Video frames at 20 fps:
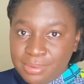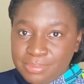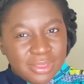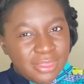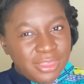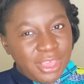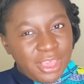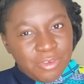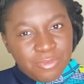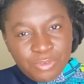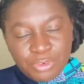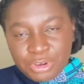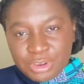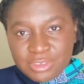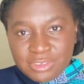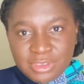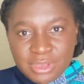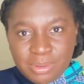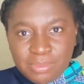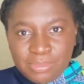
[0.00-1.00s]
Take for
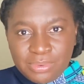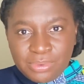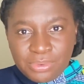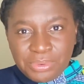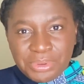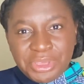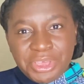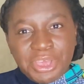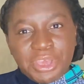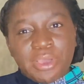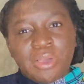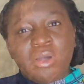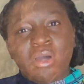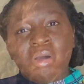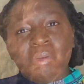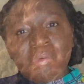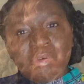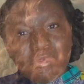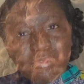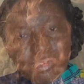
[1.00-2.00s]
example, a cup of